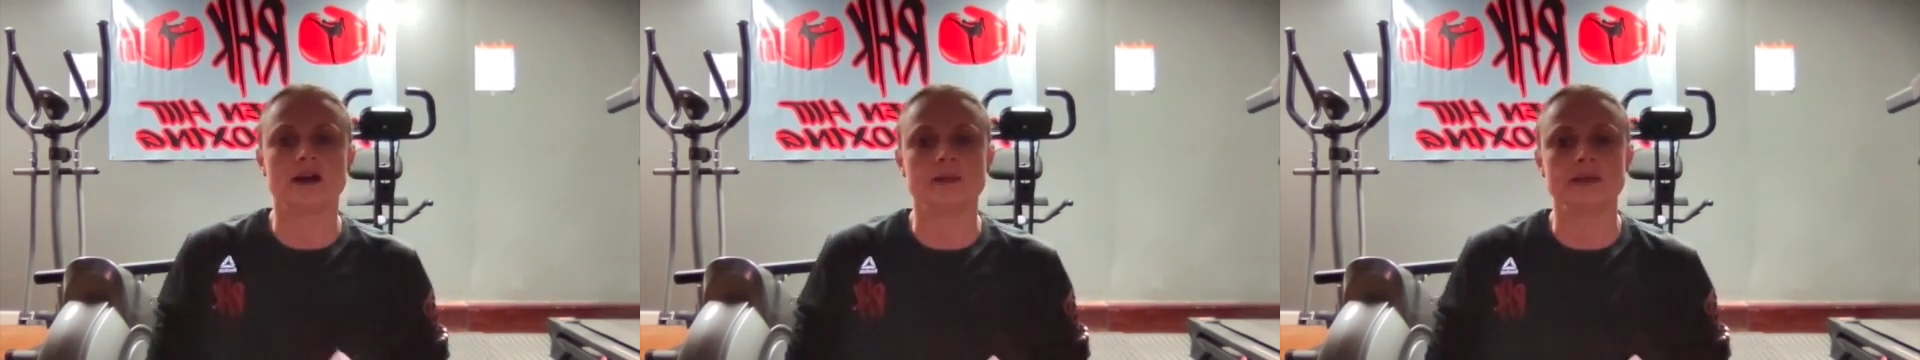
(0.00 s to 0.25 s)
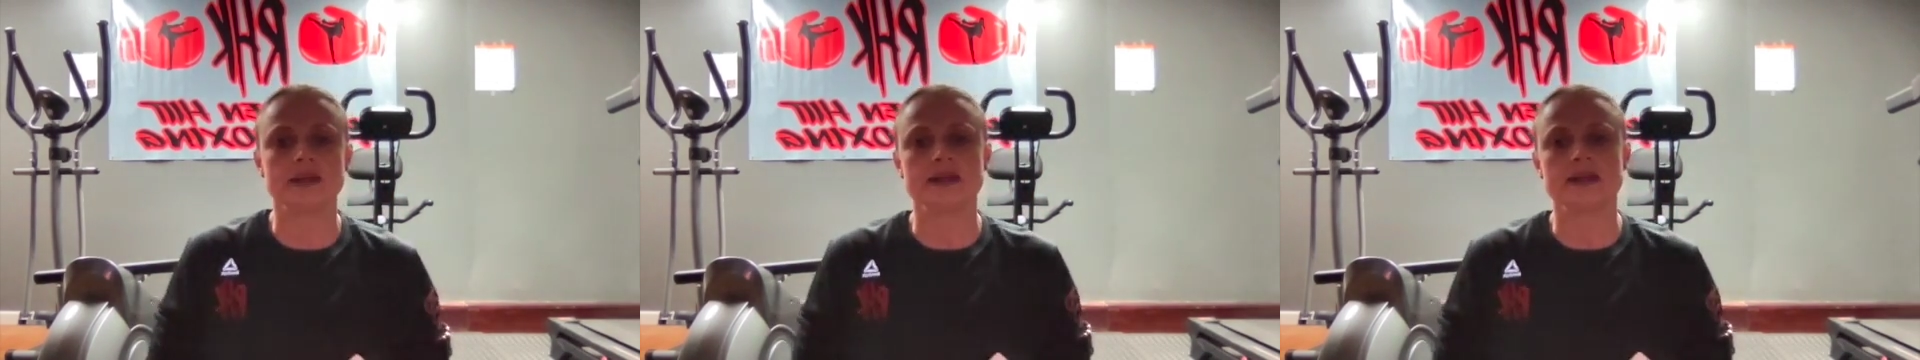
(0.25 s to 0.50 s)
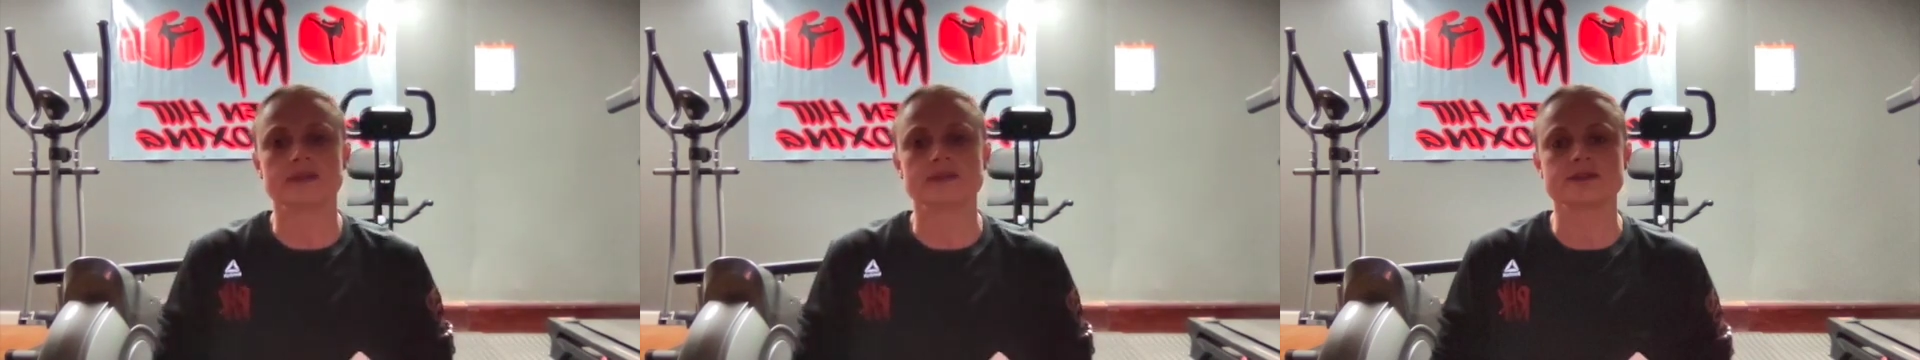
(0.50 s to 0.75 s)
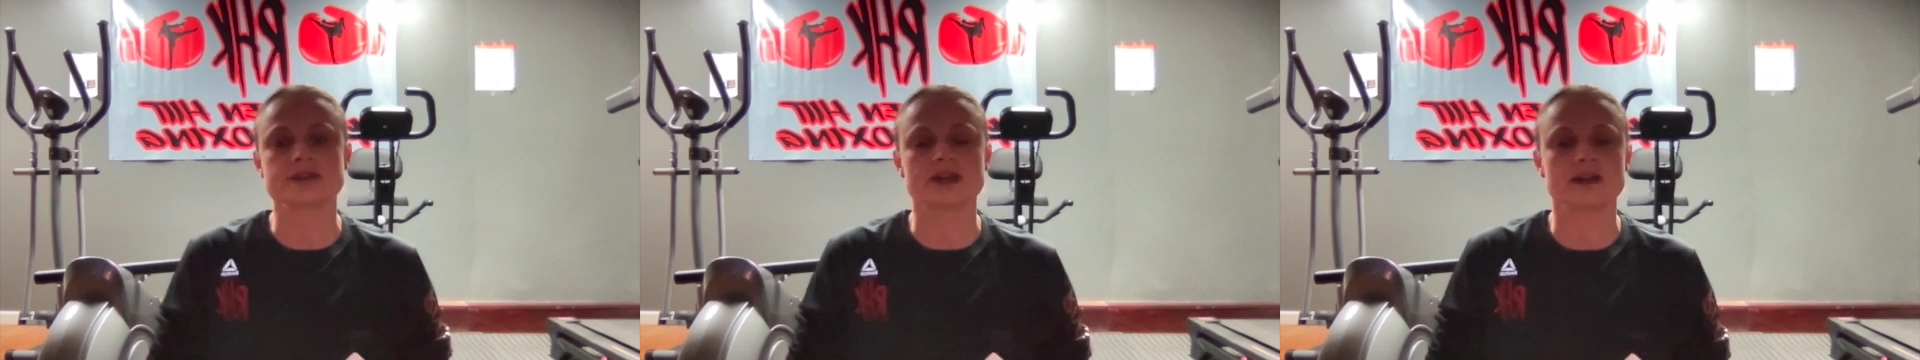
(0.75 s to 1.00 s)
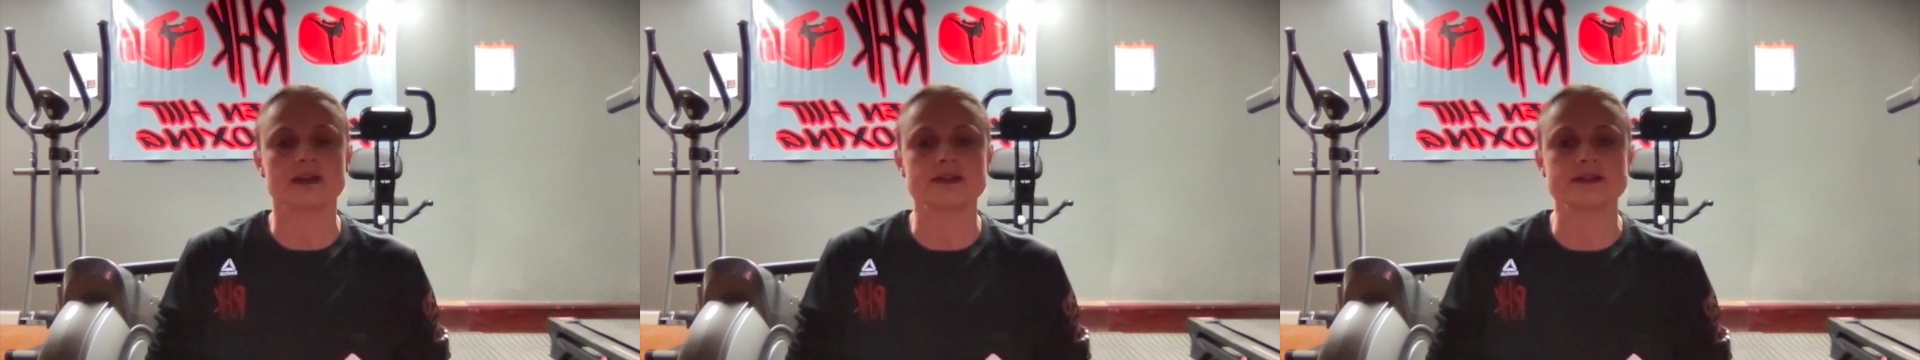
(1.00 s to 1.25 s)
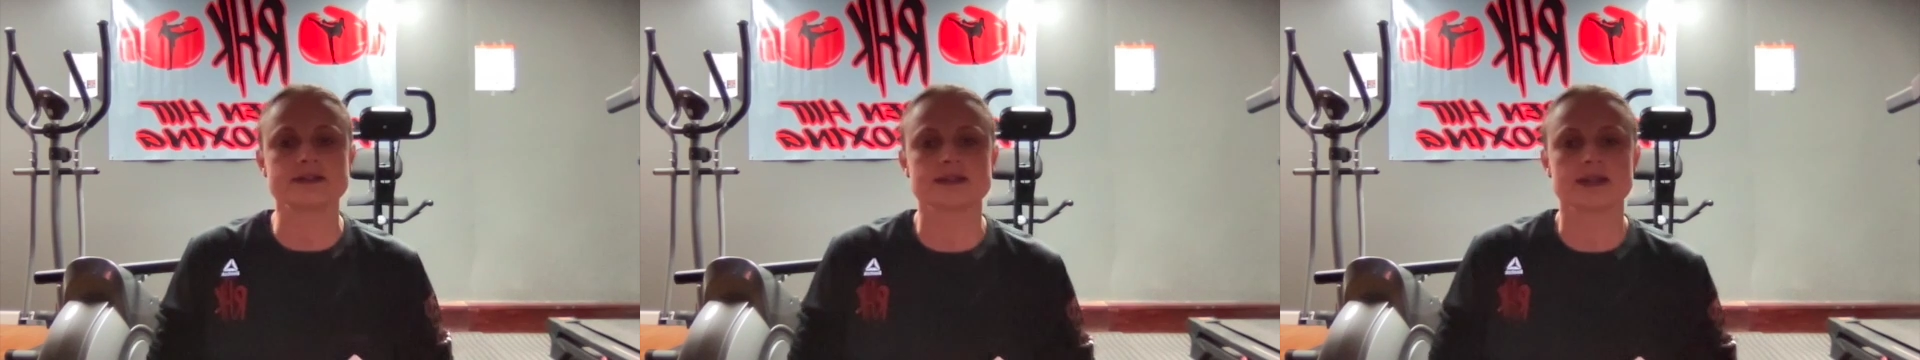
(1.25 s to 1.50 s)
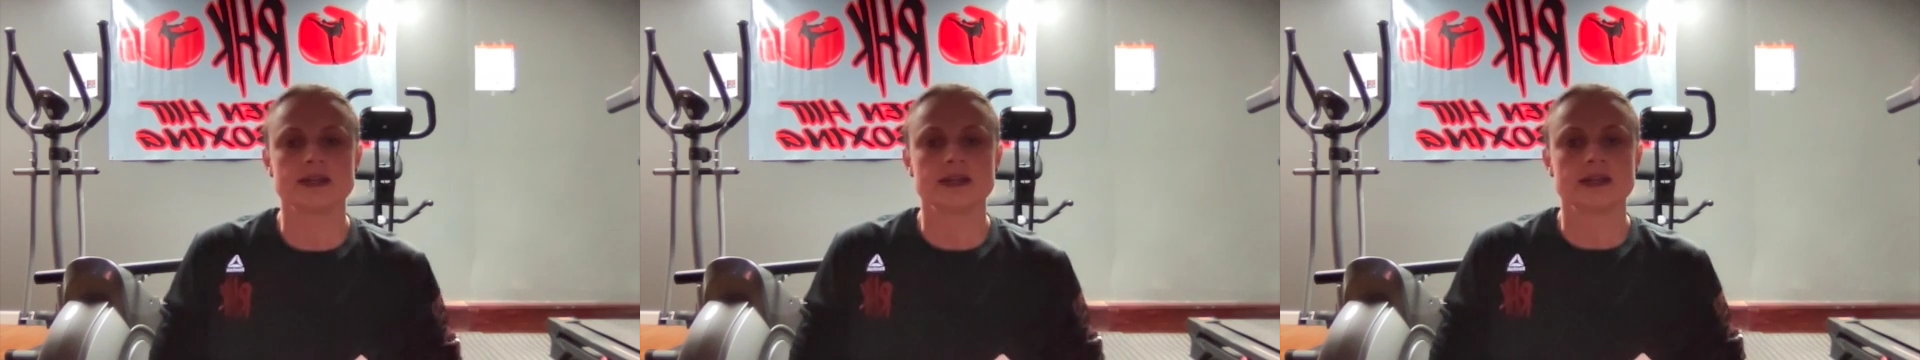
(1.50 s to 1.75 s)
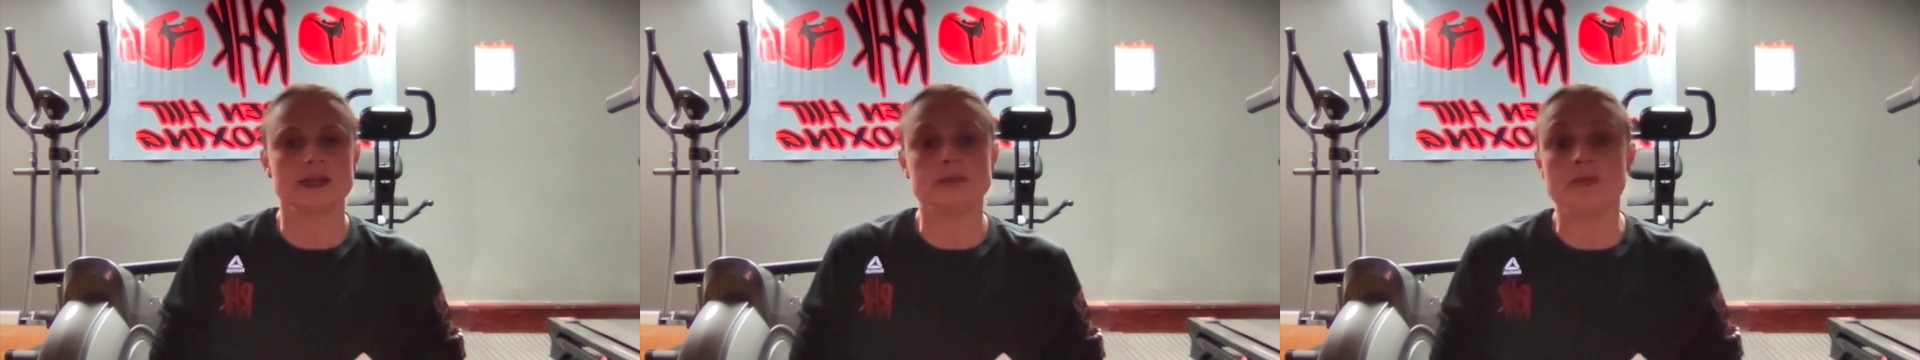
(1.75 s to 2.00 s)
in exercise,
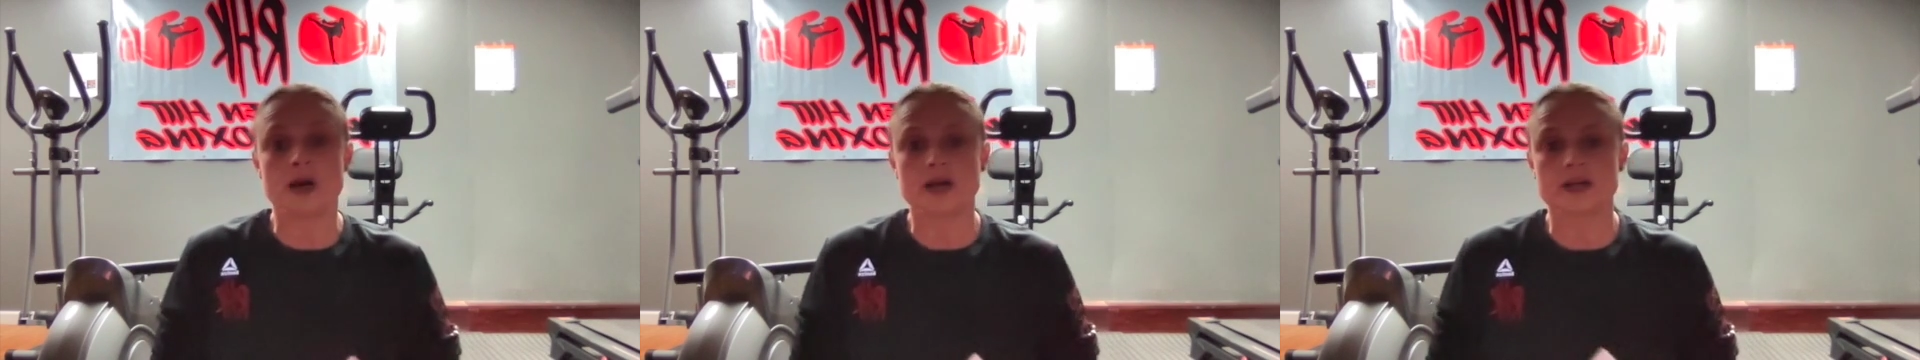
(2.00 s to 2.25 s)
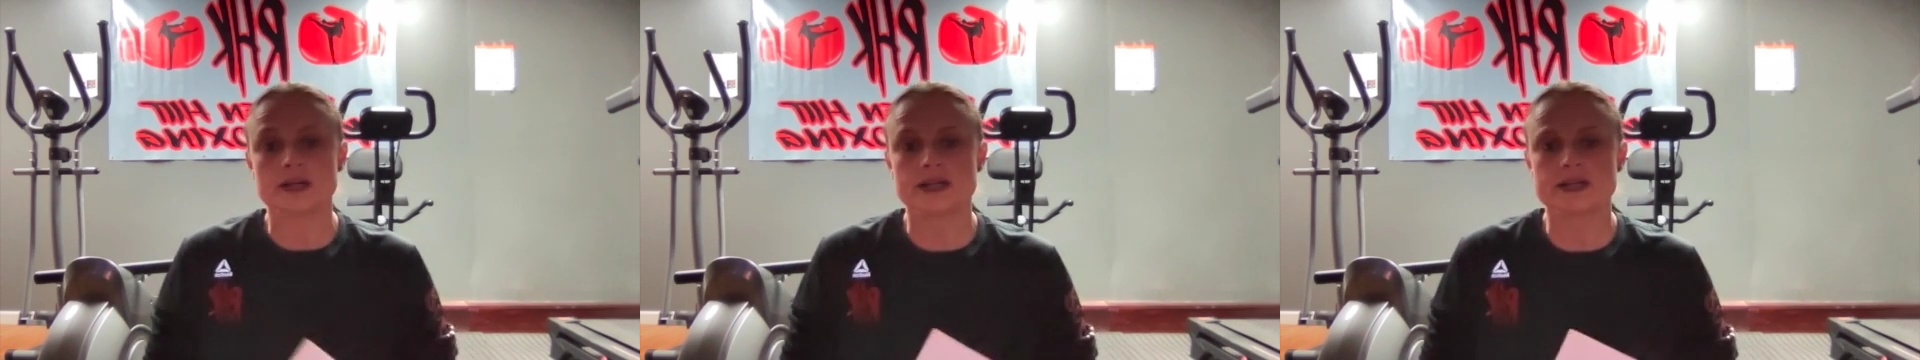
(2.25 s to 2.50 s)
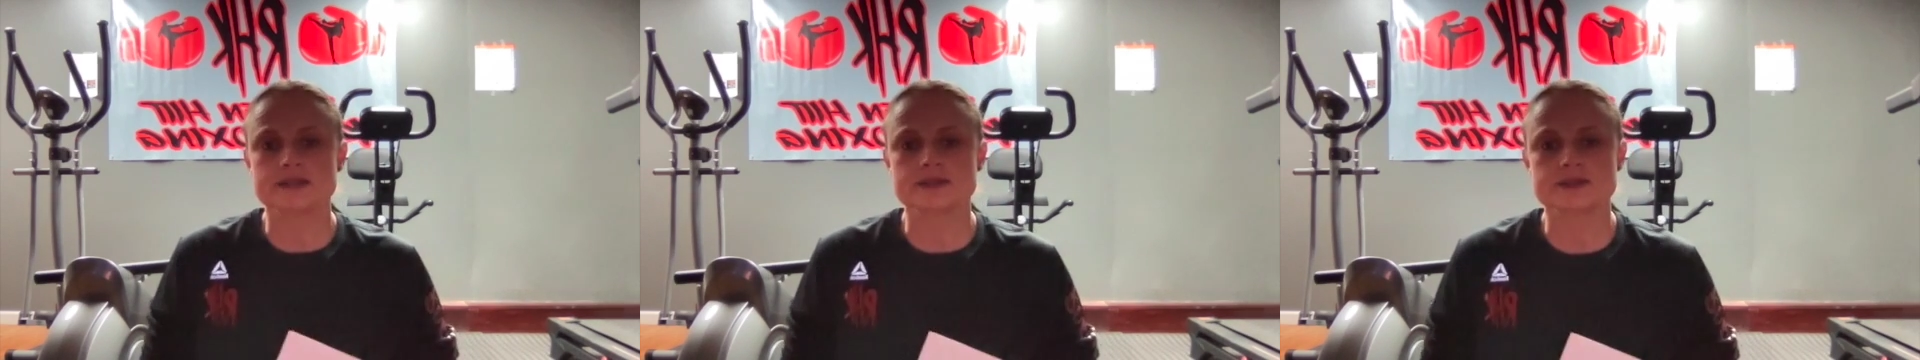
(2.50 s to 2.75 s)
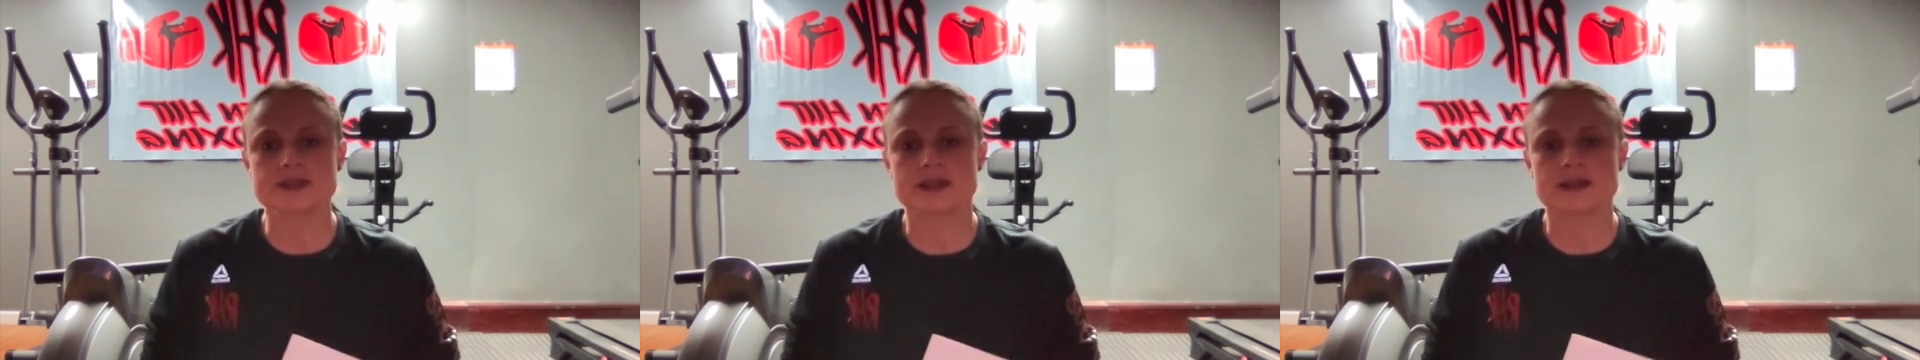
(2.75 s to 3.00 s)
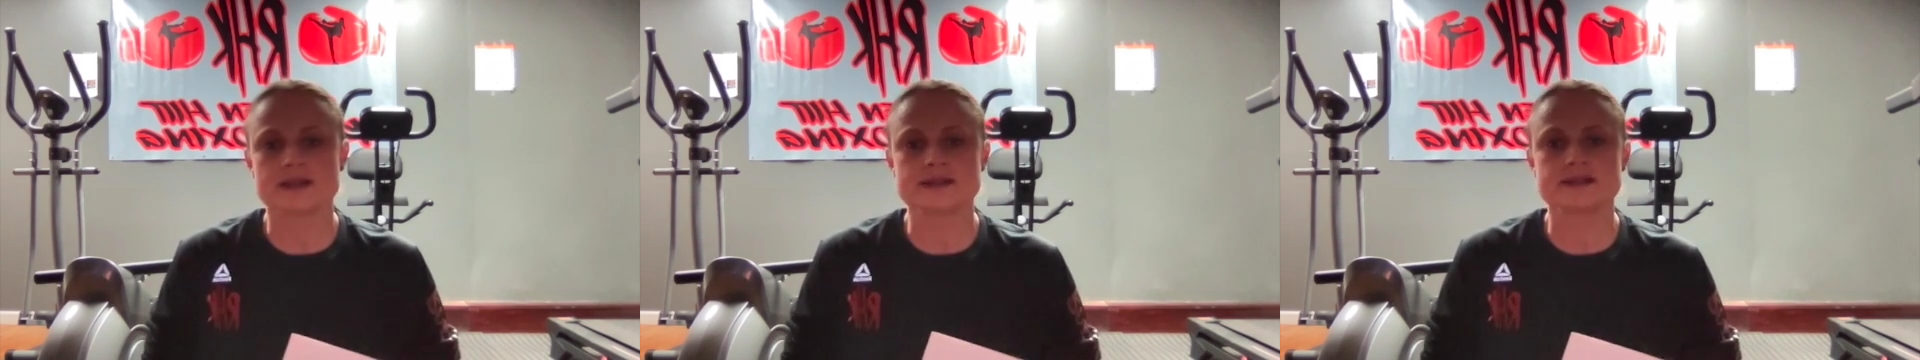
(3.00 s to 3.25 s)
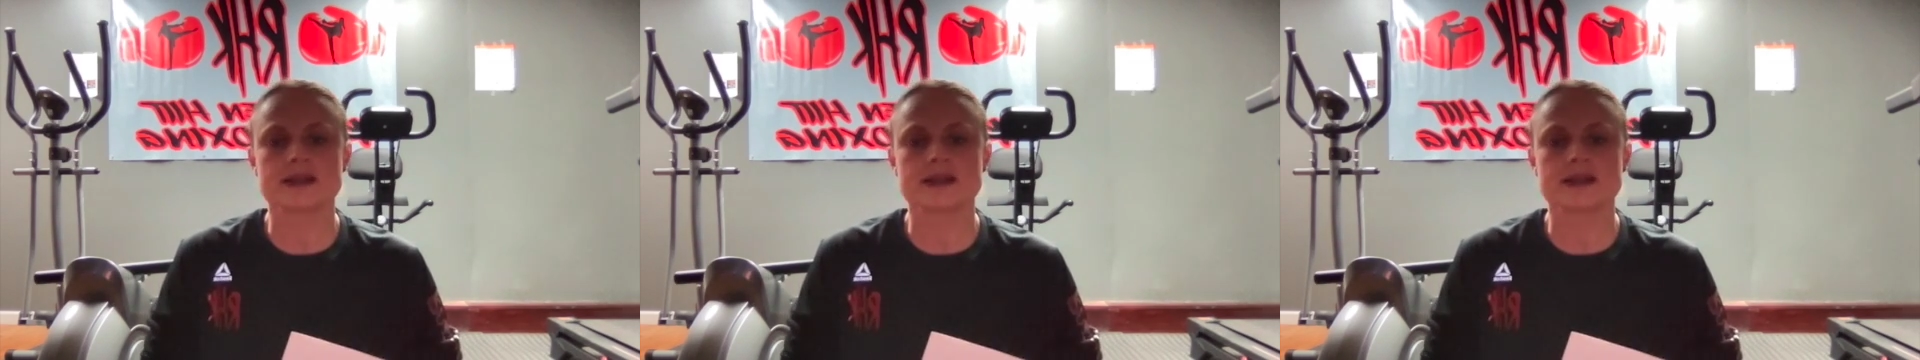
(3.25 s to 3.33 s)
in moderate exercise,